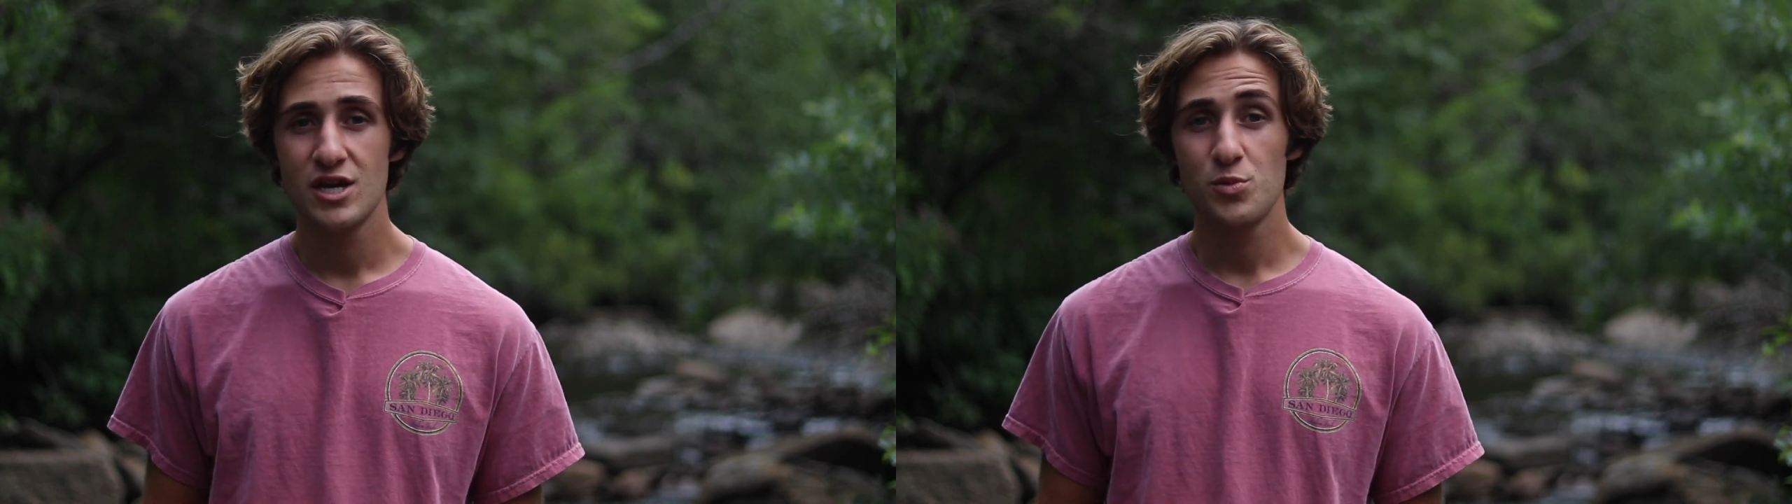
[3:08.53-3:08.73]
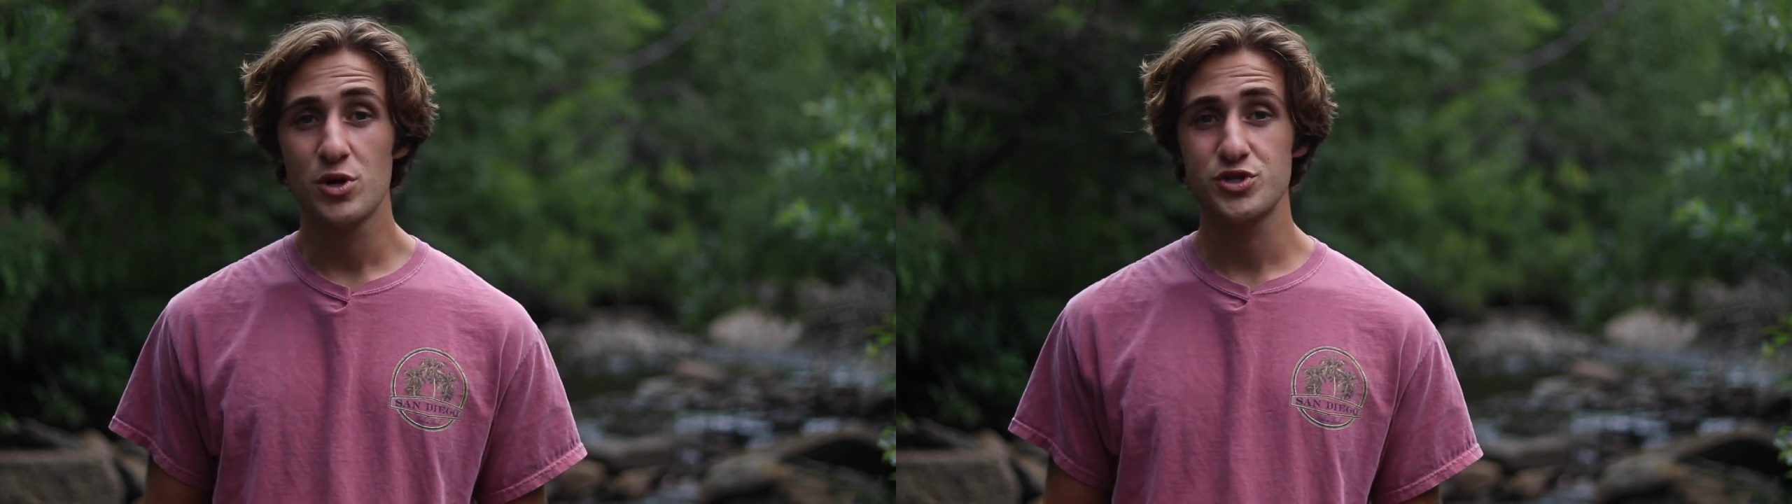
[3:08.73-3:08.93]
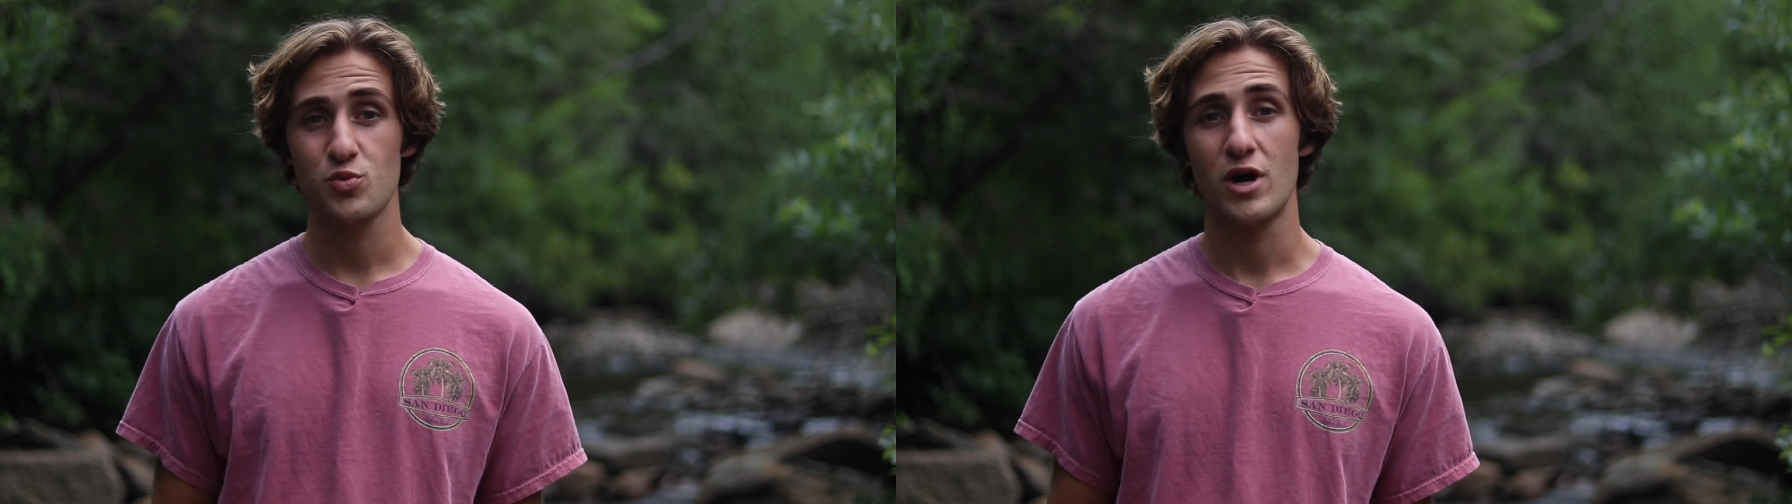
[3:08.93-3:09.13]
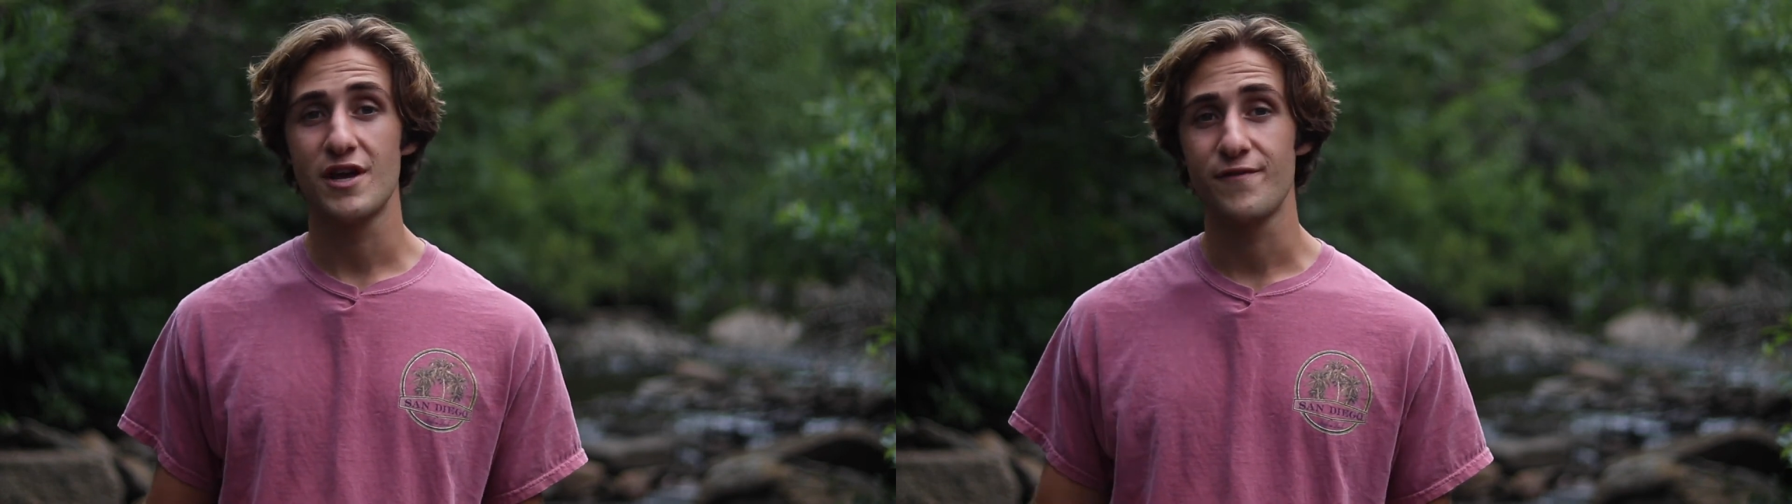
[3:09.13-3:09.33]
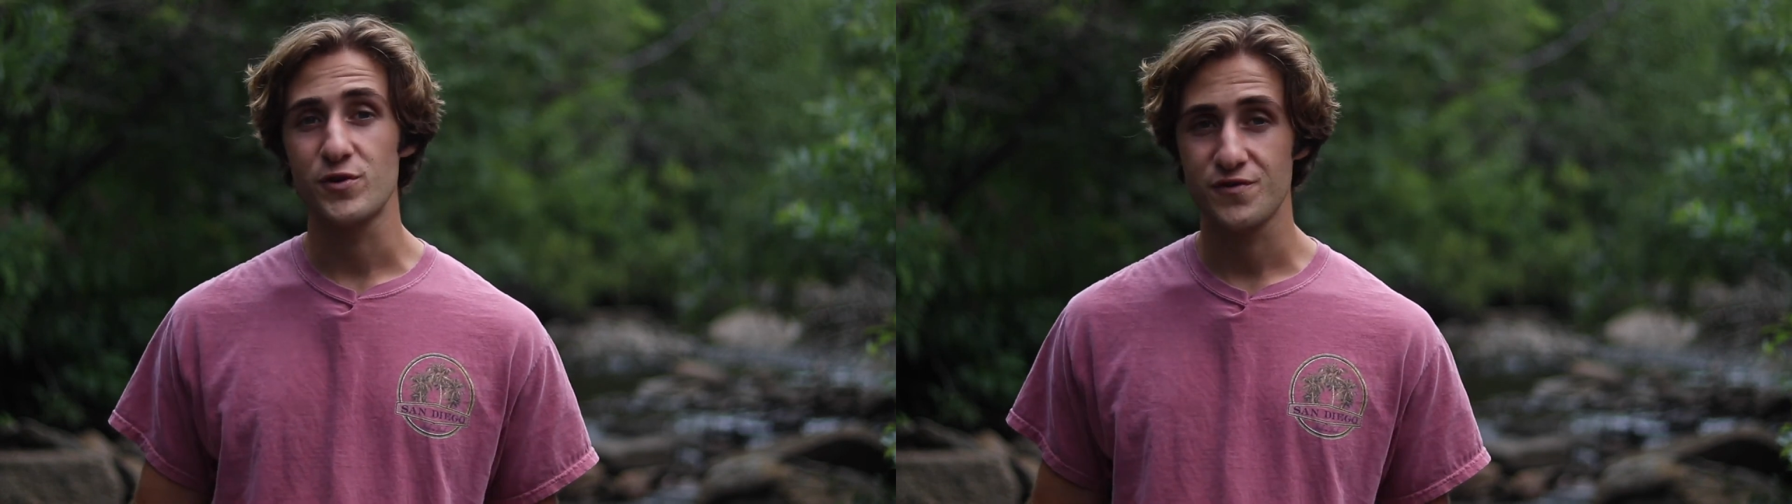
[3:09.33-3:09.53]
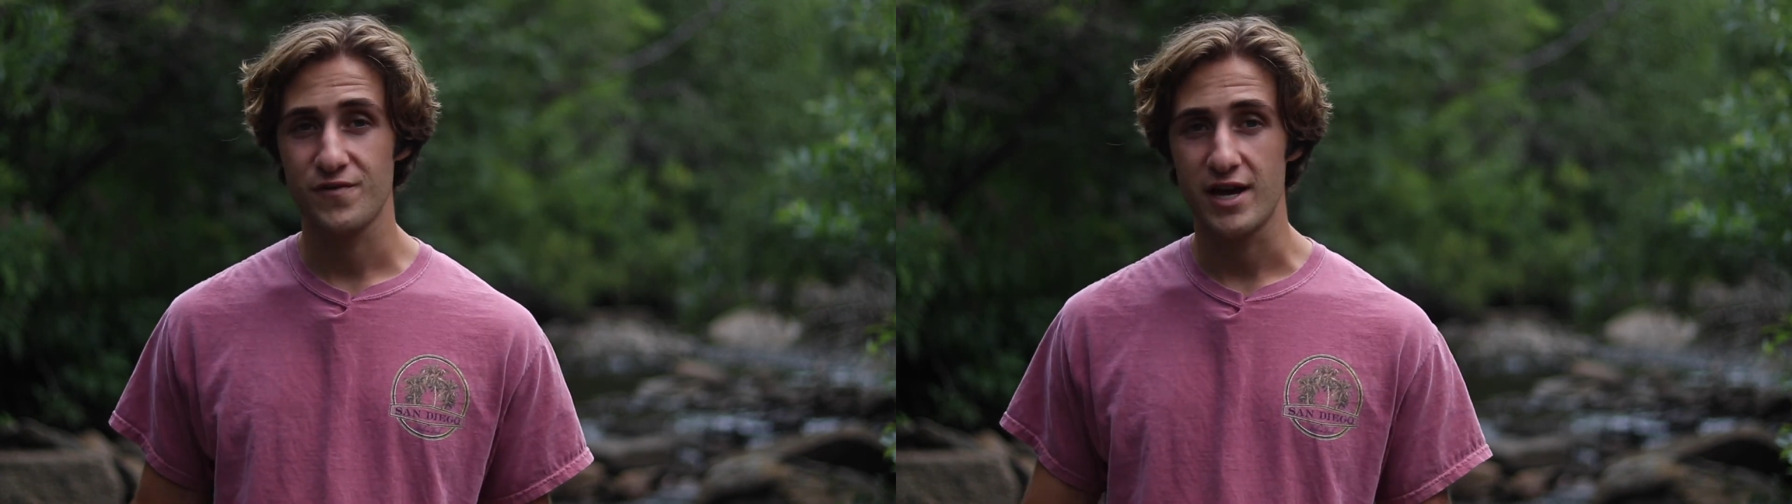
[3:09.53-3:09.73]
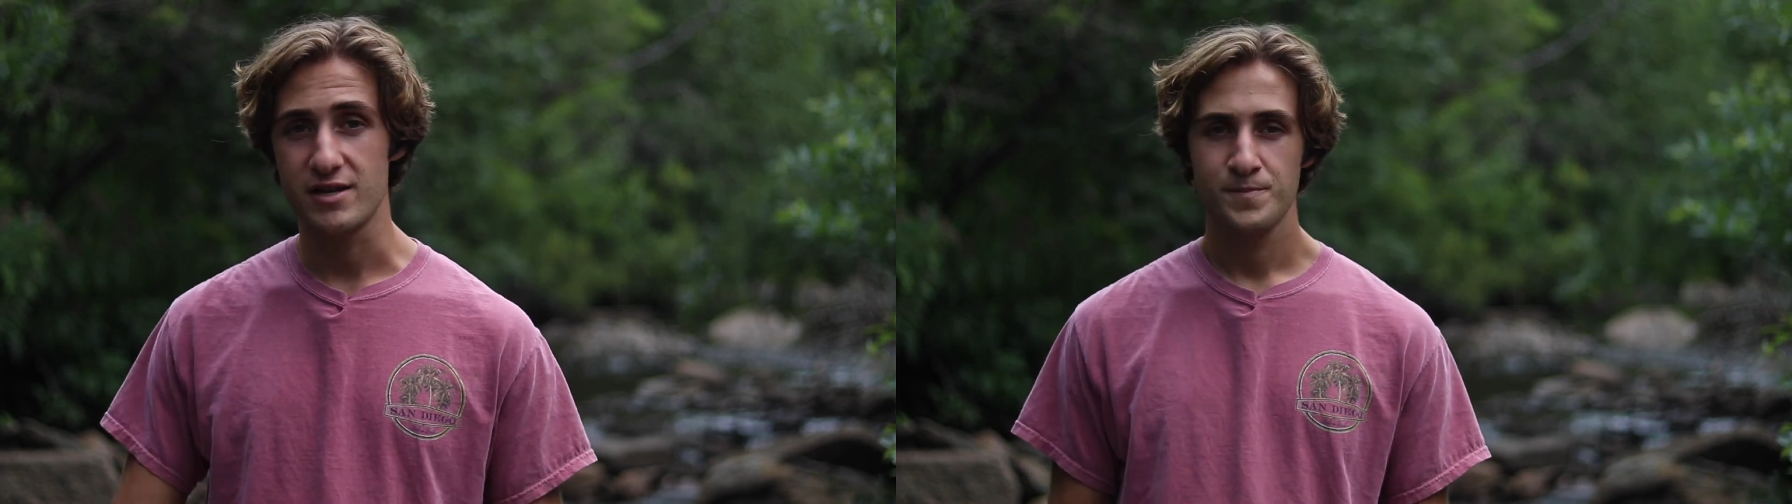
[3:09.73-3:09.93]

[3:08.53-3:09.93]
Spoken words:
because you're well diversified.